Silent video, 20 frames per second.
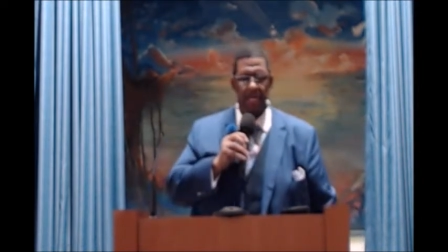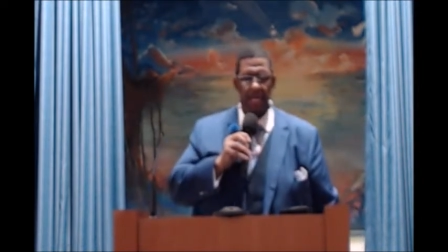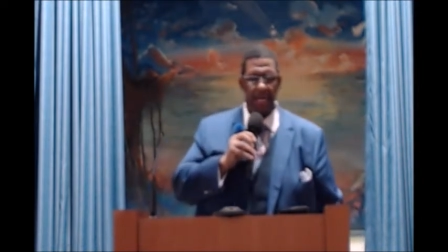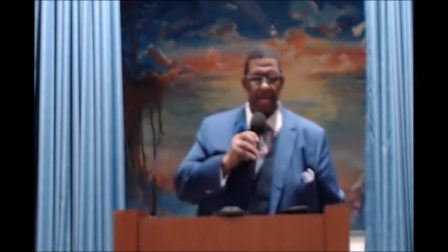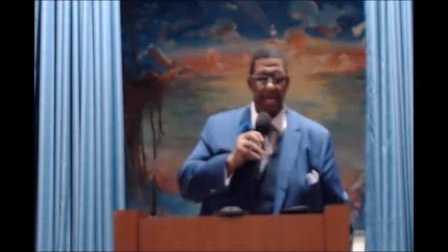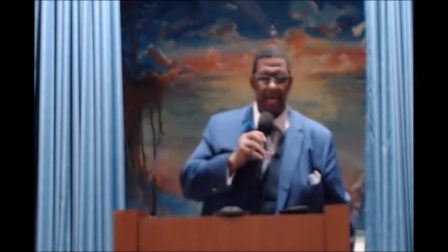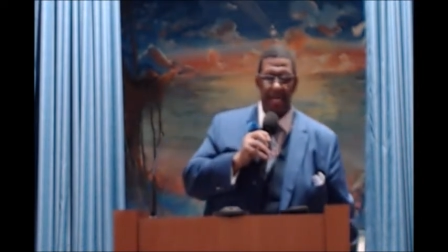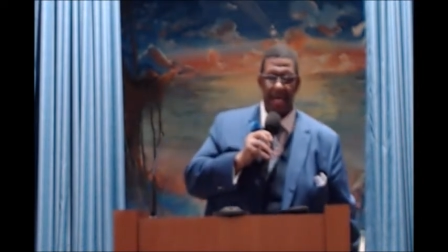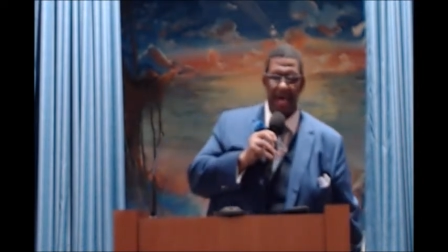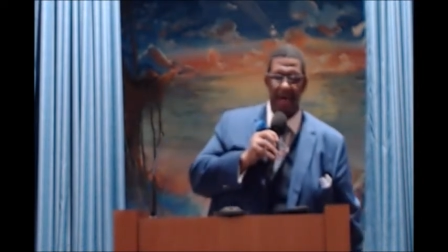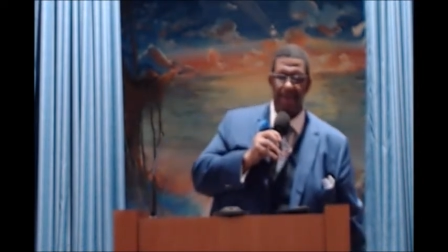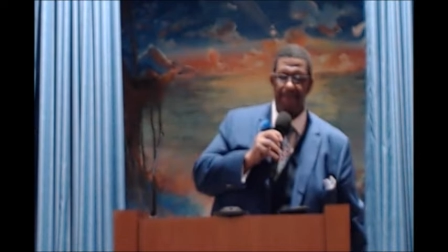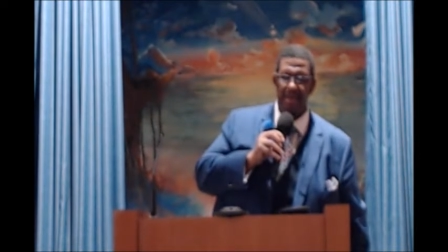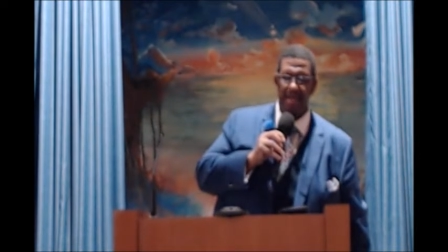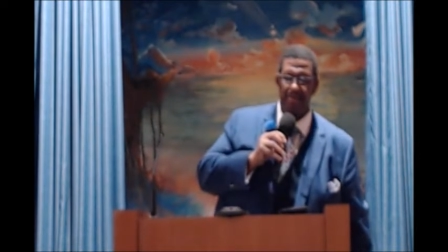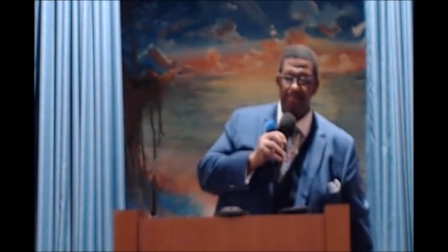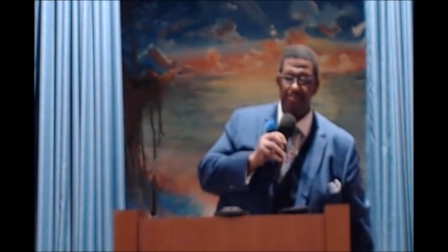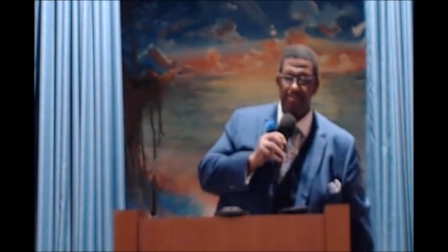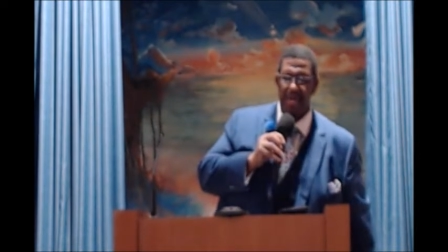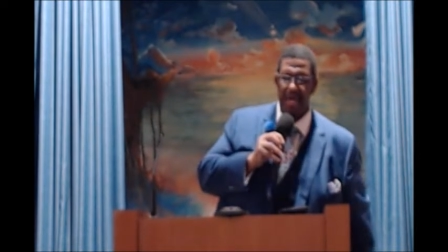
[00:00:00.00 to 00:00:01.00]
And I've
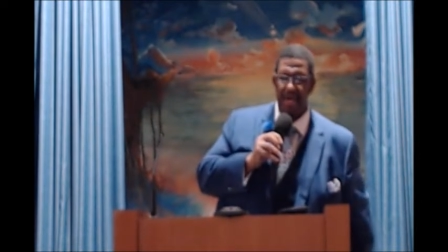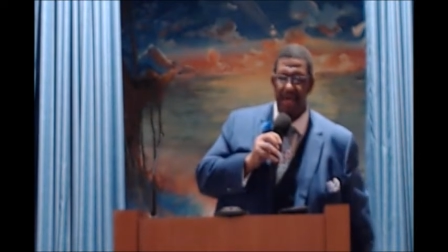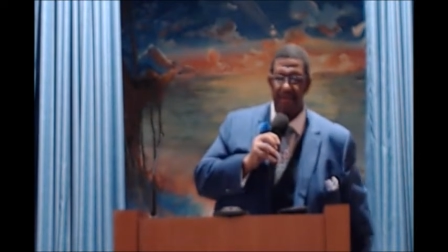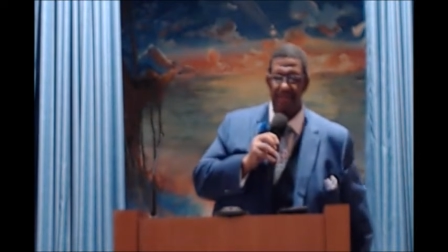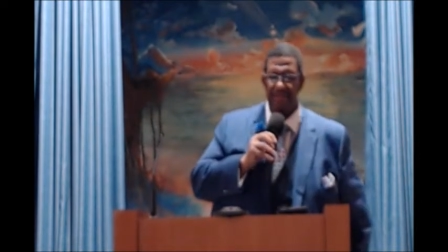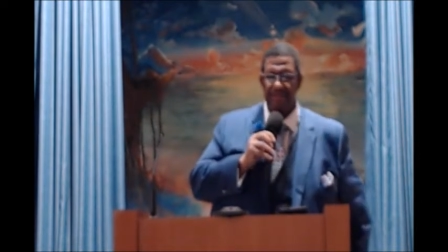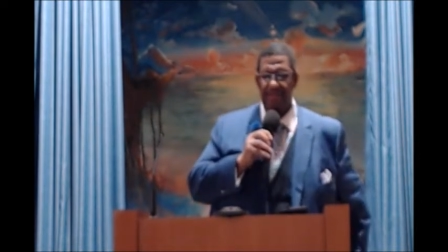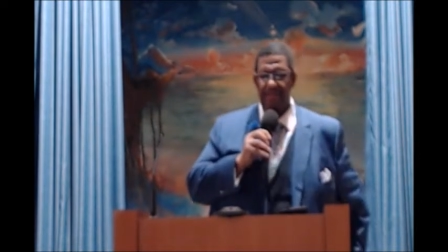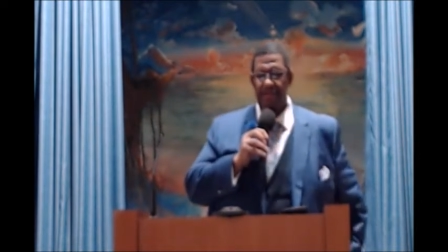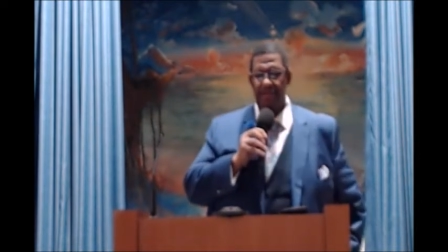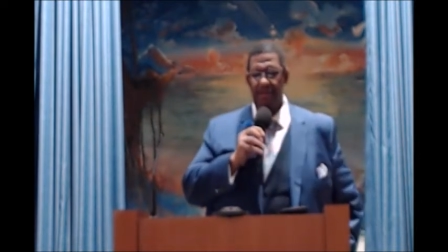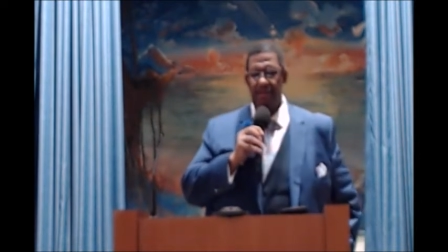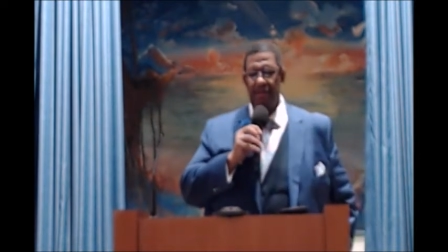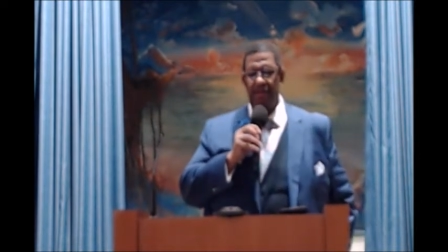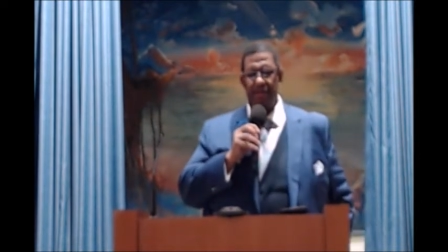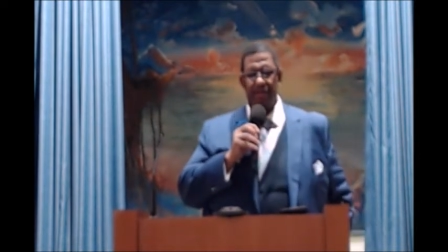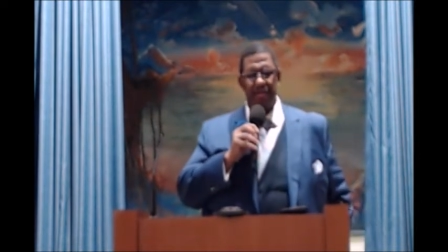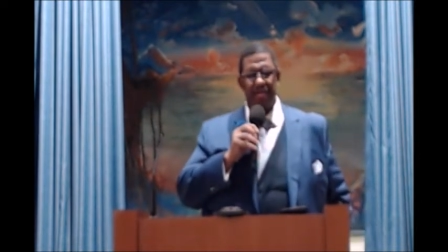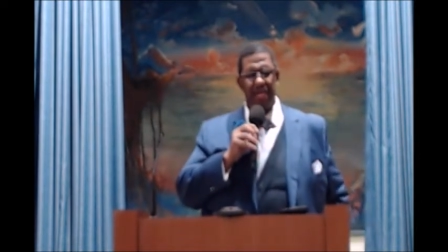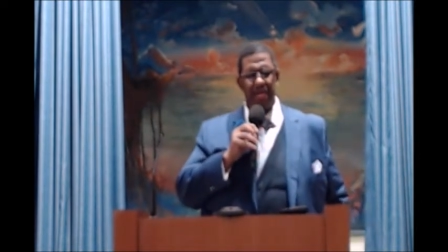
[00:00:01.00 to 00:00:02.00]
been blessed to
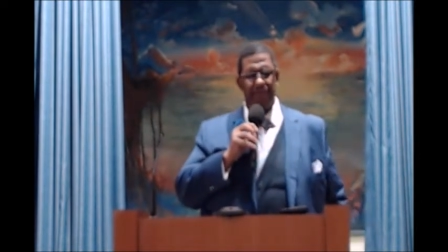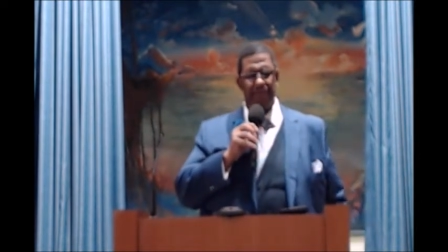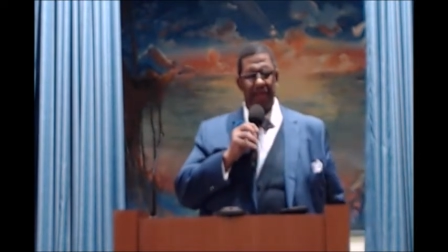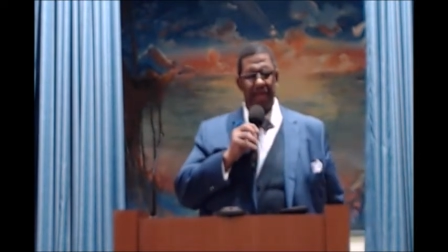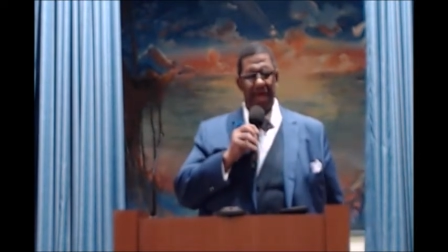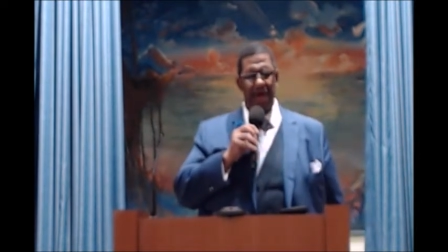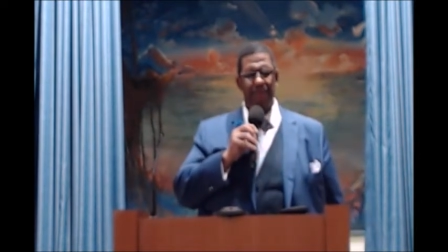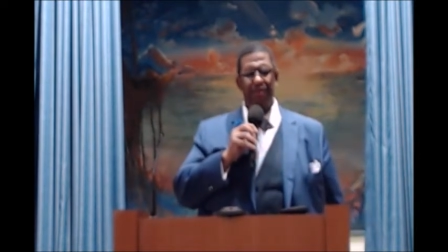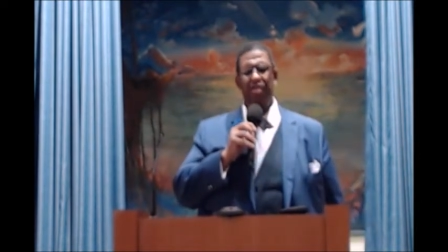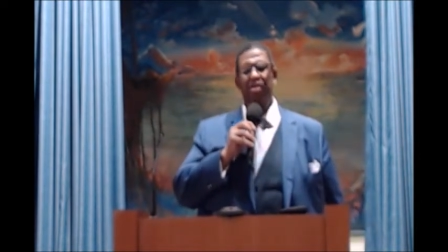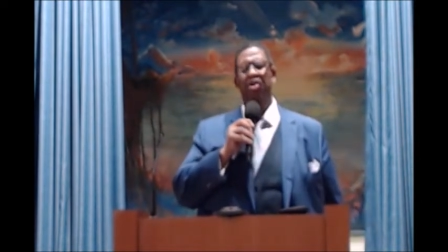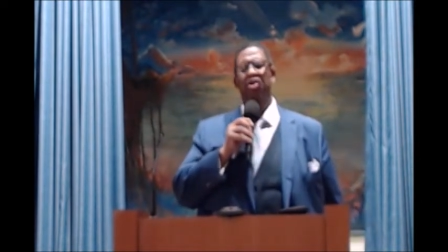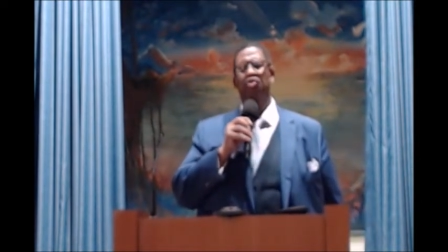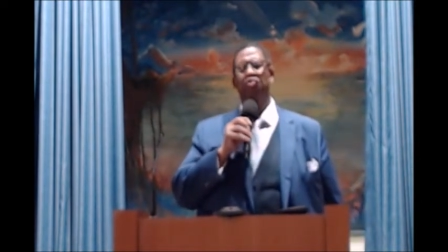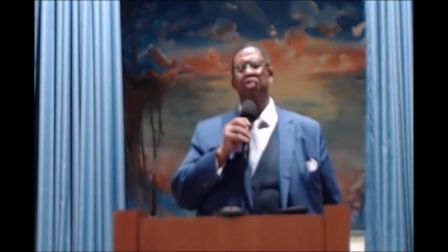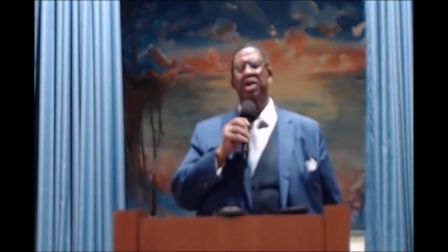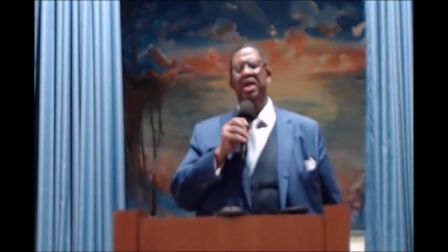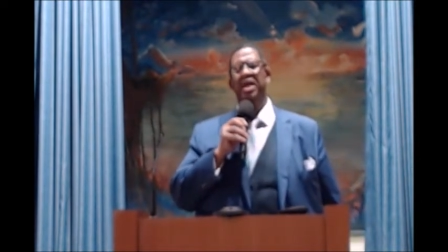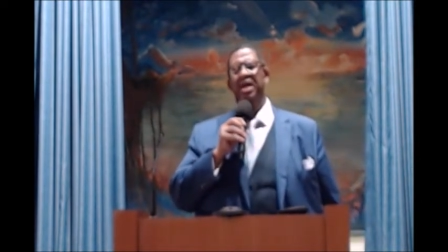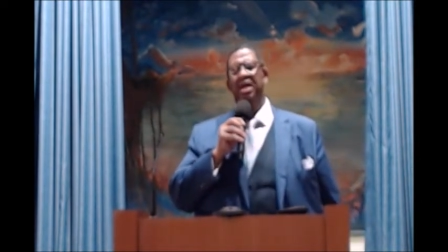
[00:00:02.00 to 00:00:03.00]
even have a
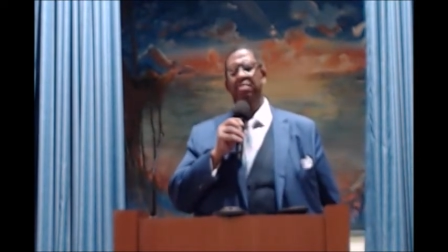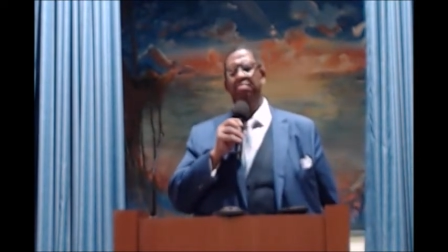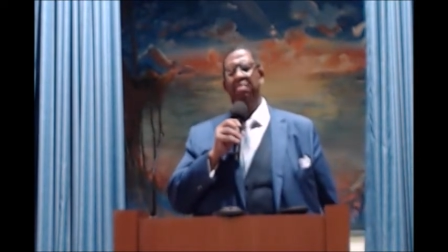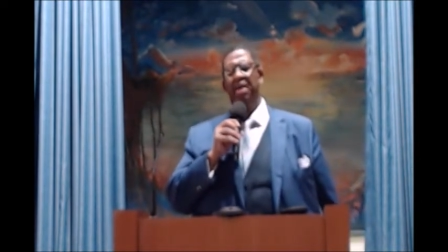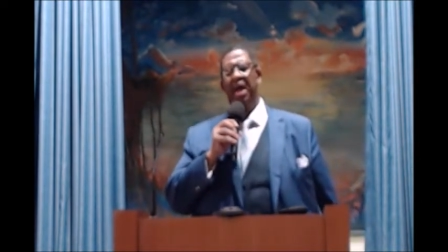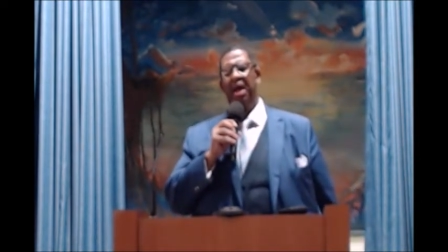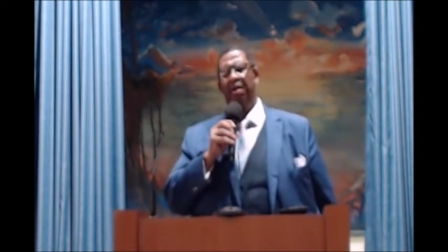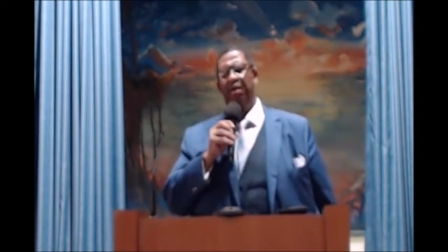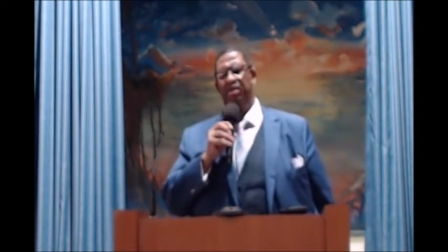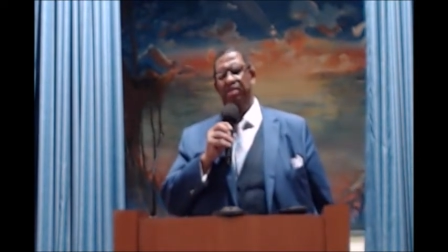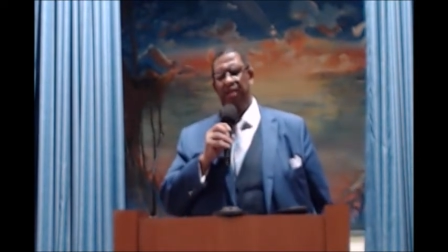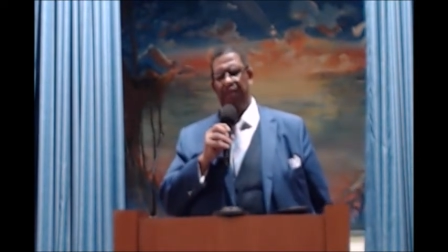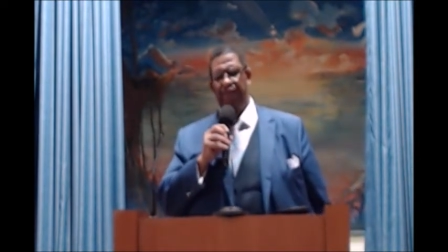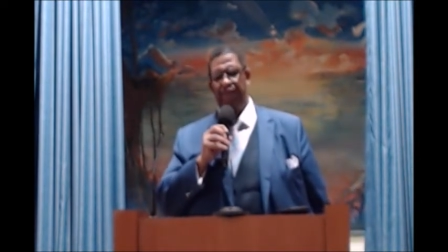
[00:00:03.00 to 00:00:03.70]
degree in marriage and